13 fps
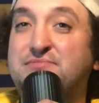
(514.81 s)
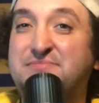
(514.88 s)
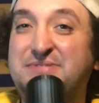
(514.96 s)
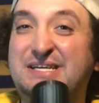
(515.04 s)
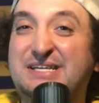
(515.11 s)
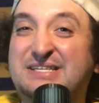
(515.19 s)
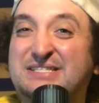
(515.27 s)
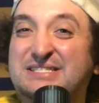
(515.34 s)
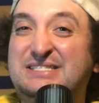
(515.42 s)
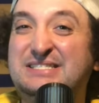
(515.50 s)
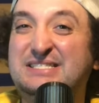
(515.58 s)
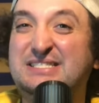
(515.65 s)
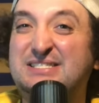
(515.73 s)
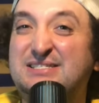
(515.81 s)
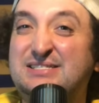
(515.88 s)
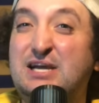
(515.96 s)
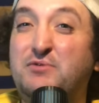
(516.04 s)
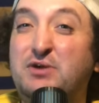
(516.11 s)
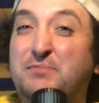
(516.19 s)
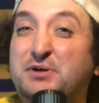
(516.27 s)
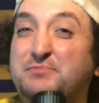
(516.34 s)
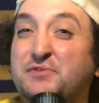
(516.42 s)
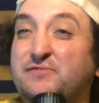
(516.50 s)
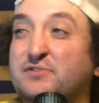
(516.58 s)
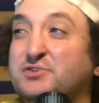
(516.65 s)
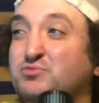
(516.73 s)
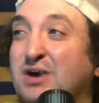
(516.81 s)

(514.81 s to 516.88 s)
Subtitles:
yeah. That wrapped up the first